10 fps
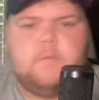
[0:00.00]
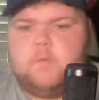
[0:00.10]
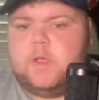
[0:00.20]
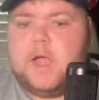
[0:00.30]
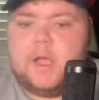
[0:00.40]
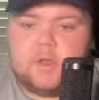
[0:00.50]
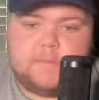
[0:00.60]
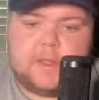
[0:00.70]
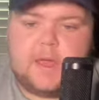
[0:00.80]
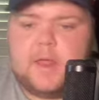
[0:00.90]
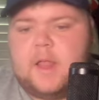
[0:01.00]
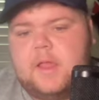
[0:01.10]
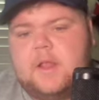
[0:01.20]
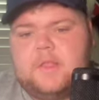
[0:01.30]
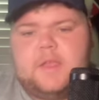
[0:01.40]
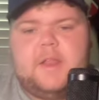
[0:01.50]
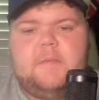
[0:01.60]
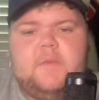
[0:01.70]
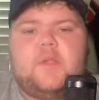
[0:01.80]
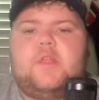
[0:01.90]
We are going to be at Allianz
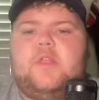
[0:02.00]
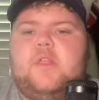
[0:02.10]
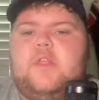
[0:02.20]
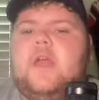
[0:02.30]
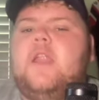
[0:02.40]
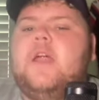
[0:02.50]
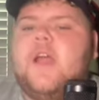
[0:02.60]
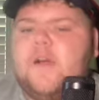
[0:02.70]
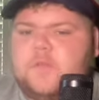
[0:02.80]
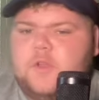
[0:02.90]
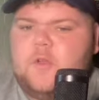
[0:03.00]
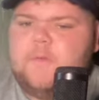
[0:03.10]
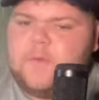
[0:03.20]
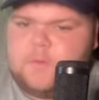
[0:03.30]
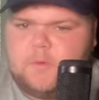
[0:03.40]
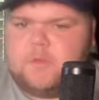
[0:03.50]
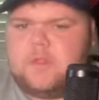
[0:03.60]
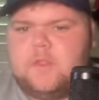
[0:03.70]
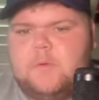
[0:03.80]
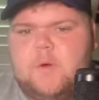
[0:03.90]
Stadium this Saturday afternoon for the
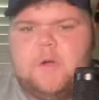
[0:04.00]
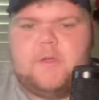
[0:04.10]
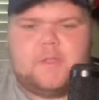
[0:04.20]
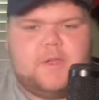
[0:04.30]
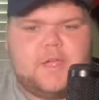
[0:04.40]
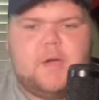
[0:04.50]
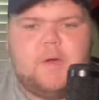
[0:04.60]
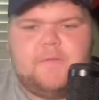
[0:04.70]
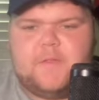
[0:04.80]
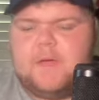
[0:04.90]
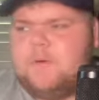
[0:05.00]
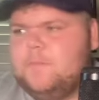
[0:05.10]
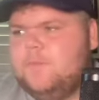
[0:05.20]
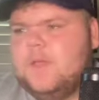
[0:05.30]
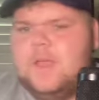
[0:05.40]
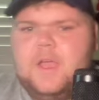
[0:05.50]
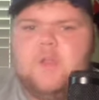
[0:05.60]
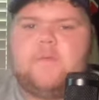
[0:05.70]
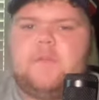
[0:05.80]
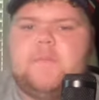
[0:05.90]
Roosters and the Warriors, so I can't wait for that one.
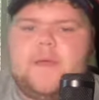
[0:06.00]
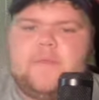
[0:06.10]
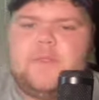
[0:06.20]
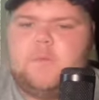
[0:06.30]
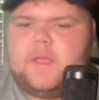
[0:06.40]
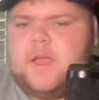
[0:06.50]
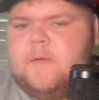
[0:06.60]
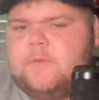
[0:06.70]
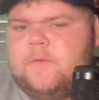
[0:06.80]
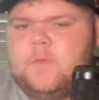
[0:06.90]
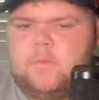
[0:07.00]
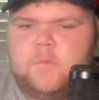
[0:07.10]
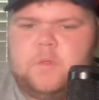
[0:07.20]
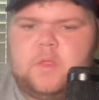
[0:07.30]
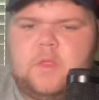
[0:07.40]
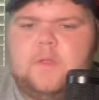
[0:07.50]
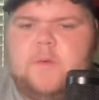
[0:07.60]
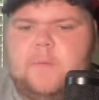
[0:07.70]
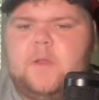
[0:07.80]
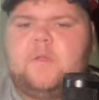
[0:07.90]
And obviously back there the week after for the Roosters and the
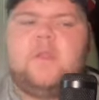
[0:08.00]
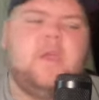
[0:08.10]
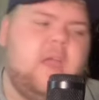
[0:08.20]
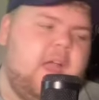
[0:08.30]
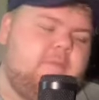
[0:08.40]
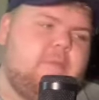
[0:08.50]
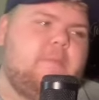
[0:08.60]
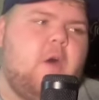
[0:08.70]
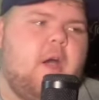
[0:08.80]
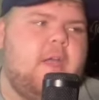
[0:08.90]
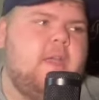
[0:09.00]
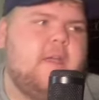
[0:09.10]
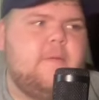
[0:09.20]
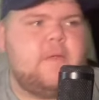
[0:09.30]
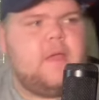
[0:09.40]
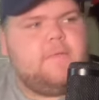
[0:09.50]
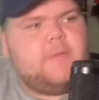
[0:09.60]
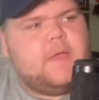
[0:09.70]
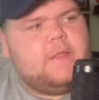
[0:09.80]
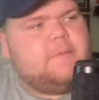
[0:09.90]
Rabbitohs. Have the bye and
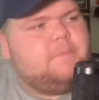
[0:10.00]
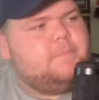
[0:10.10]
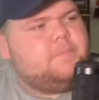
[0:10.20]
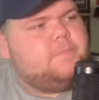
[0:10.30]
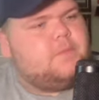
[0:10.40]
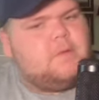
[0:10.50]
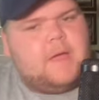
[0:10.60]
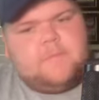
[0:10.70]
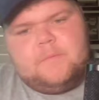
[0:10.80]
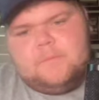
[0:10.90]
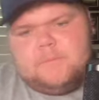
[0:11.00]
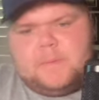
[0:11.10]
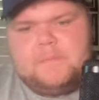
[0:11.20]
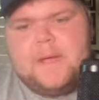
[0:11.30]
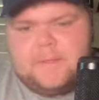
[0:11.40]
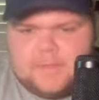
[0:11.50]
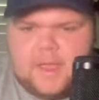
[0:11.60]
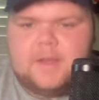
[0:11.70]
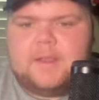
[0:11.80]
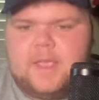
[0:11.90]
then have be back
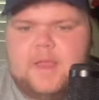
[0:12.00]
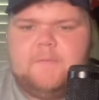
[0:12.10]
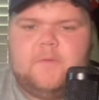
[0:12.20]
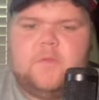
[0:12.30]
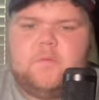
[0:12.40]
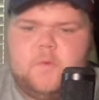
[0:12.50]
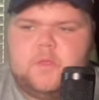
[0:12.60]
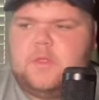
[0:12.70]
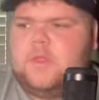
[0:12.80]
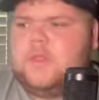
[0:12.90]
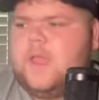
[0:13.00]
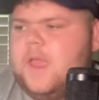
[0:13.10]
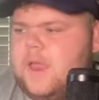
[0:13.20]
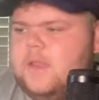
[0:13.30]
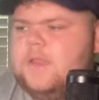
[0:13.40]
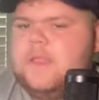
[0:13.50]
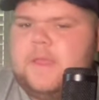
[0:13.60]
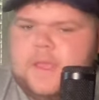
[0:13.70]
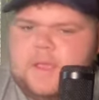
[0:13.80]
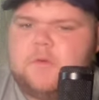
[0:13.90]
down again for the Roosters and the
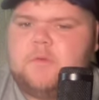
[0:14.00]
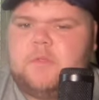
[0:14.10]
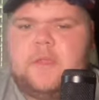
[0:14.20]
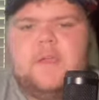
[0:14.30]
Eels.